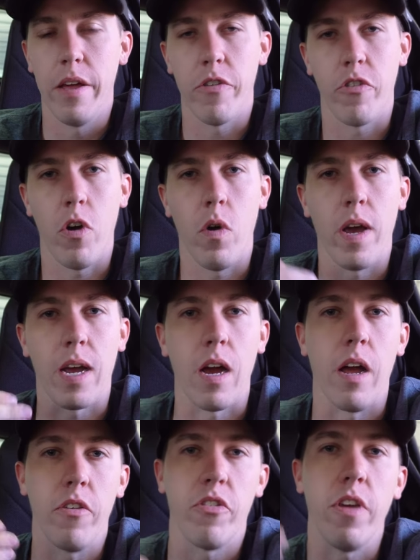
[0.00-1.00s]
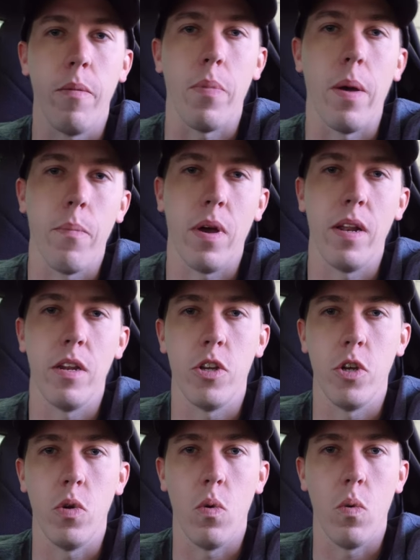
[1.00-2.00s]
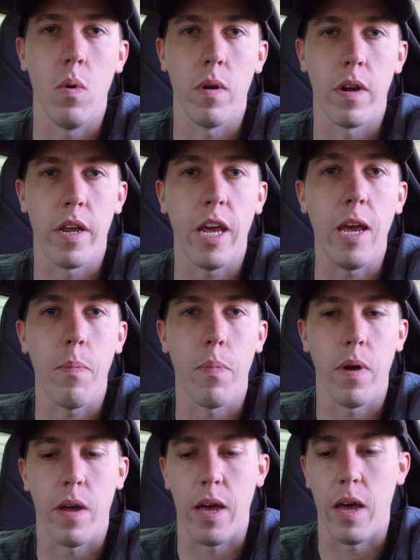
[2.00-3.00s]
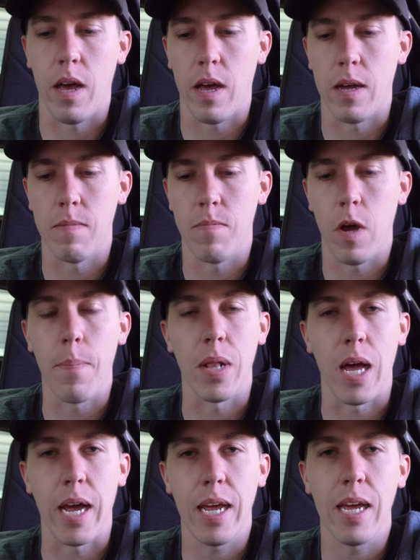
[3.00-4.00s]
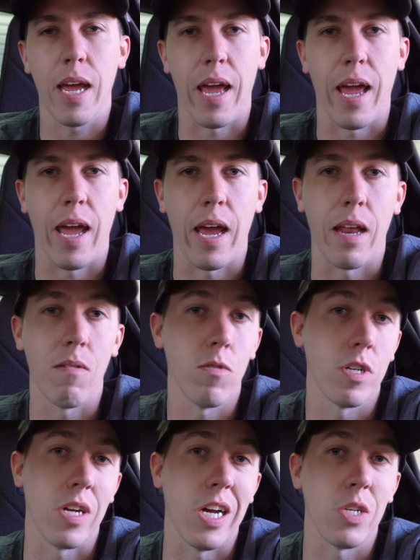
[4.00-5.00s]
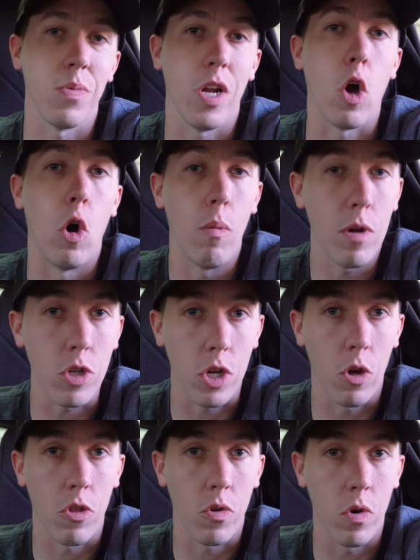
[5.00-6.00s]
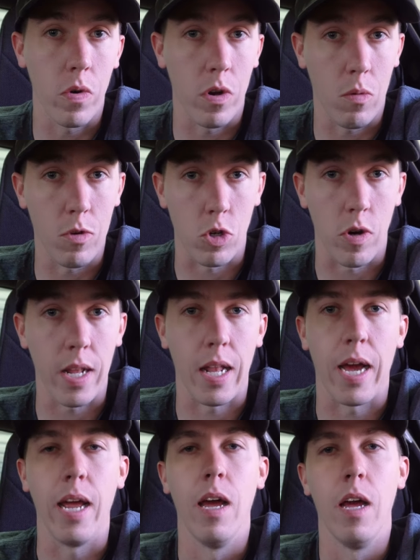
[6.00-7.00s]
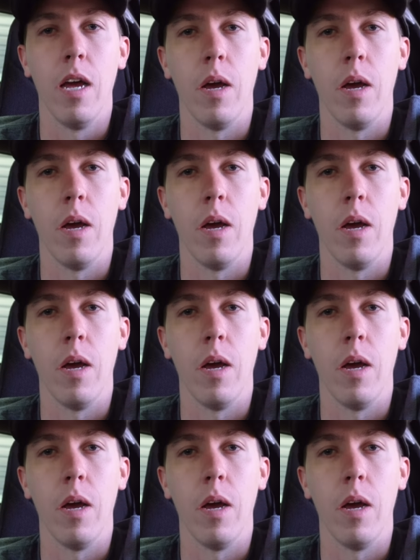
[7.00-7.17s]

So it caused the bump button to keep uh, applying and which caused me to almost go through an almost red light,